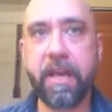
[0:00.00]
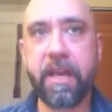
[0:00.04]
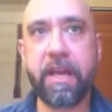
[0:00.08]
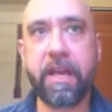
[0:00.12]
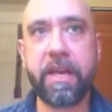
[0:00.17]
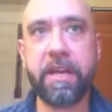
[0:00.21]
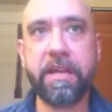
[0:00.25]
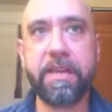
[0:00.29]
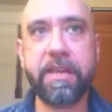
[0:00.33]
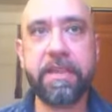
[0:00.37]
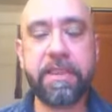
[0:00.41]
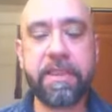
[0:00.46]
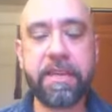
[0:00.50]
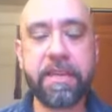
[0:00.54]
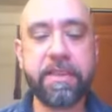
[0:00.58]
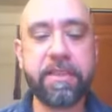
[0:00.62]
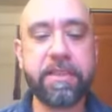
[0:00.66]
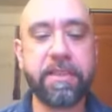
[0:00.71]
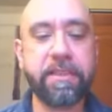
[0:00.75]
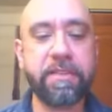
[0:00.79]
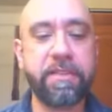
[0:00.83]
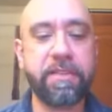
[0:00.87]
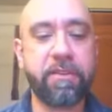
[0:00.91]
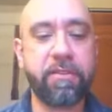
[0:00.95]
And I think
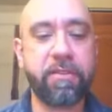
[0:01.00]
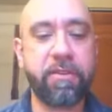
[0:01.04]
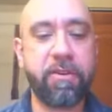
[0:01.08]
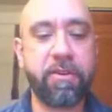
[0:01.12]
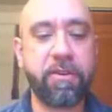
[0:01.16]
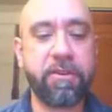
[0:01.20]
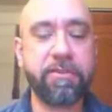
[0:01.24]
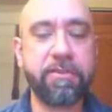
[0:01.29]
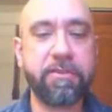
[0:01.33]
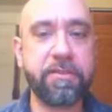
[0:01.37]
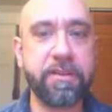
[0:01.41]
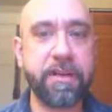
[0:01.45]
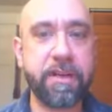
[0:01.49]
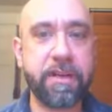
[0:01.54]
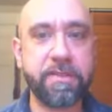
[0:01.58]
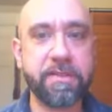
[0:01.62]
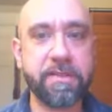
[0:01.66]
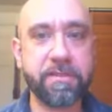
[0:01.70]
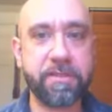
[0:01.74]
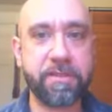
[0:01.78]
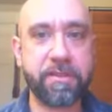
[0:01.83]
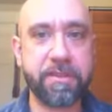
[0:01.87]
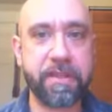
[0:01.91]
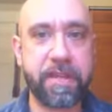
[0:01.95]
that there are good
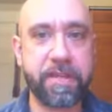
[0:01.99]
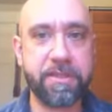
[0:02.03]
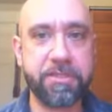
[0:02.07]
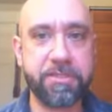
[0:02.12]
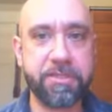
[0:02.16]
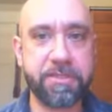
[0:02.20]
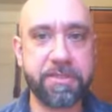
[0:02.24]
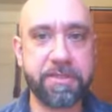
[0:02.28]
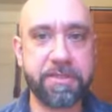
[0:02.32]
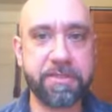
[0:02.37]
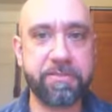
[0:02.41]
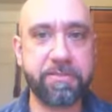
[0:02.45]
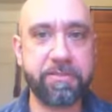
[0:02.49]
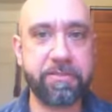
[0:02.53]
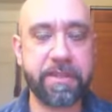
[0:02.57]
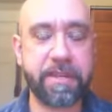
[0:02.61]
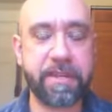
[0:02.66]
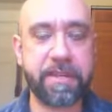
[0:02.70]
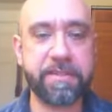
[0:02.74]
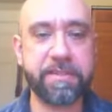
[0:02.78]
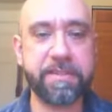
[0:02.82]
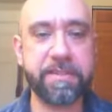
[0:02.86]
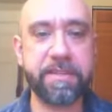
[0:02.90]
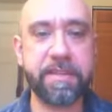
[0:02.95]
explanations for
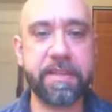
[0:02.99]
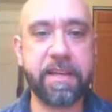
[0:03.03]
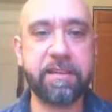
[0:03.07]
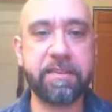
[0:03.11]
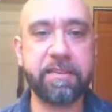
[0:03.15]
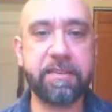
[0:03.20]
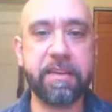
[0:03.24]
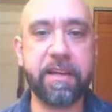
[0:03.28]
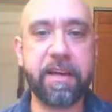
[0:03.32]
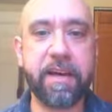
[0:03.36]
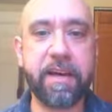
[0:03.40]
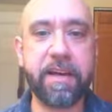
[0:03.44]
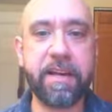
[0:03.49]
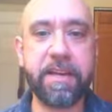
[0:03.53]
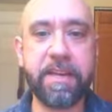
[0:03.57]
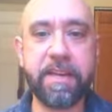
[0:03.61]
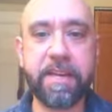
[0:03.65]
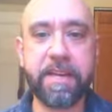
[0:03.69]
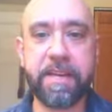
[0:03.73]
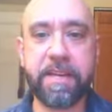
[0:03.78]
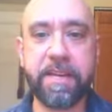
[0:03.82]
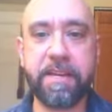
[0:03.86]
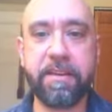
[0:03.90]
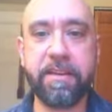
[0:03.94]
this that lie
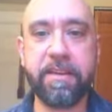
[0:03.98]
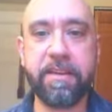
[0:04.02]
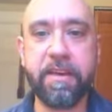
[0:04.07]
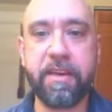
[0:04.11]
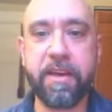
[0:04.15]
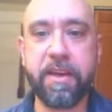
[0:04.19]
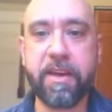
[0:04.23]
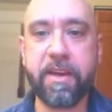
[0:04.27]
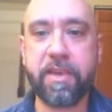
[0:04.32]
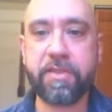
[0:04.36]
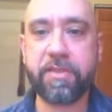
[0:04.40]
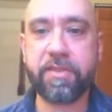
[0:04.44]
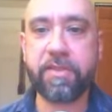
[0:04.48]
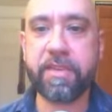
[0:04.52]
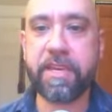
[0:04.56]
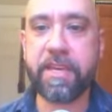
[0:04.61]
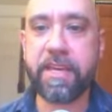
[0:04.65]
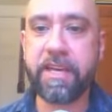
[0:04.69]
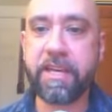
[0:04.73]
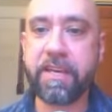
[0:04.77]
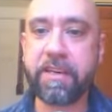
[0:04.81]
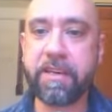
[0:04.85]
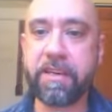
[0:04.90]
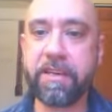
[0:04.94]
in the
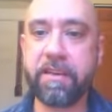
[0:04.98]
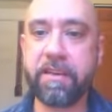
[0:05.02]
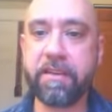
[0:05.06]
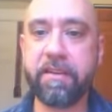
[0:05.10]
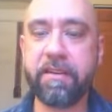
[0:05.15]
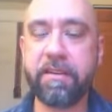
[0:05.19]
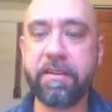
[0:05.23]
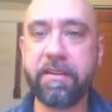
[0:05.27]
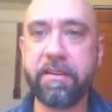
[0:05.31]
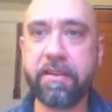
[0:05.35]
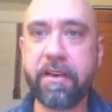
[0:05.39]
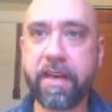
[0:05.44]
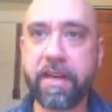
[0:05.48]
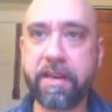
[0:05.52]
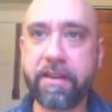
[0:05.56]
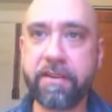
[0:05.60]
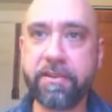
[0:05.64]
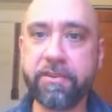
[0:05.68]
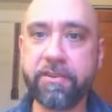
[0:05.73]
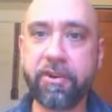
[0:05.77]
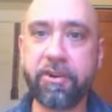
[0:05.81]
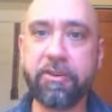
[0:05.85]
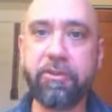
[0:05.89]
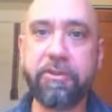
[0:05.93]
hidden and
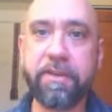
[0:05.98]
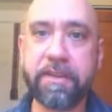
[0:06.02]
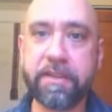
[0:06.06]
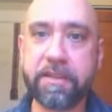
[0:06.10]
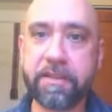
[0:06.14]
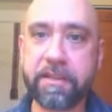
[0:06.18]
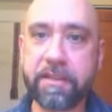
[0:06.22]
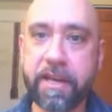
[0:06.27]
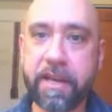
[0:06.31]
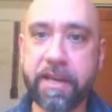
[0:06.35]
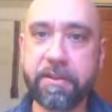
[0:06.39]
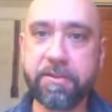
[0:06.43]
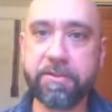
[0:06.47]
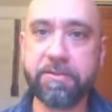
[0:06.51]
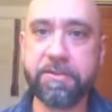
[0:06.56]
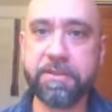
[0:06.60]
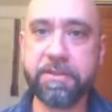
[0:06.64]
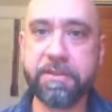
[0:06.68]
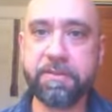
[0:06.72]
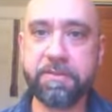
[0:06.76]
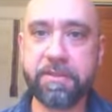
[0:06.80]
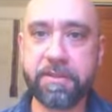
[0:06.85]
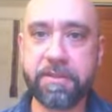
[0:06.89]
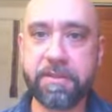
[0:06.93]
encoded layers
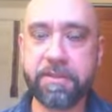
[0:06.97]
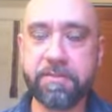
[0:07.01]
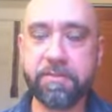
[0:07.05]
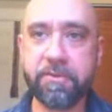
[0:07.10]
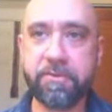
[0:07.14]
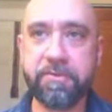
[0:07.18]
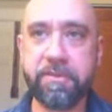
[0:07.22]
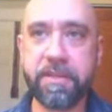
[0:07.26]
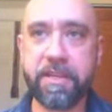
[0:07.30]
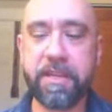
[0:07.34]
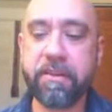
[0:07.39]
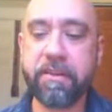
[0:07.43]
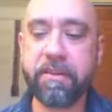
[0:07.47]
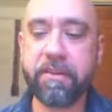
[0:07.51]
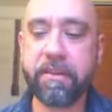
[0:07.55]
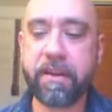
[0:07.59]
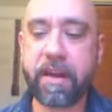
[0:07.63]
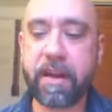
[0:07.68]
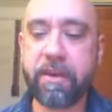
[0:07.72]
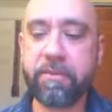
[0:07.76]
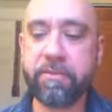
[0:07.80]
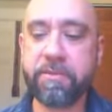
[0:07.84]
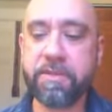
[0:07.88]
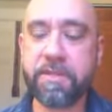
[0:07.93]
of this movie,
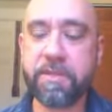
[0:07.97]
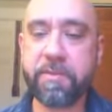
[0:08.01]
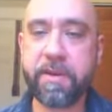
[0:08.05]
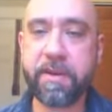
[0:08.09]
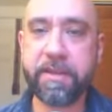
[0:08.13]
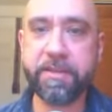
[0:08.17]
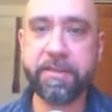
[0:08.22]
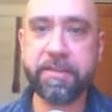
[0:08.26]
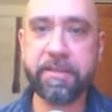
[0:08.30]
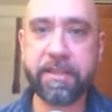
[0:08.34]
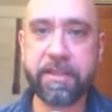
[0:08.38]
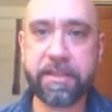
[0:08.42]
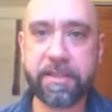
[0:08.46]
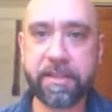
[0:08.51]
I would speculate that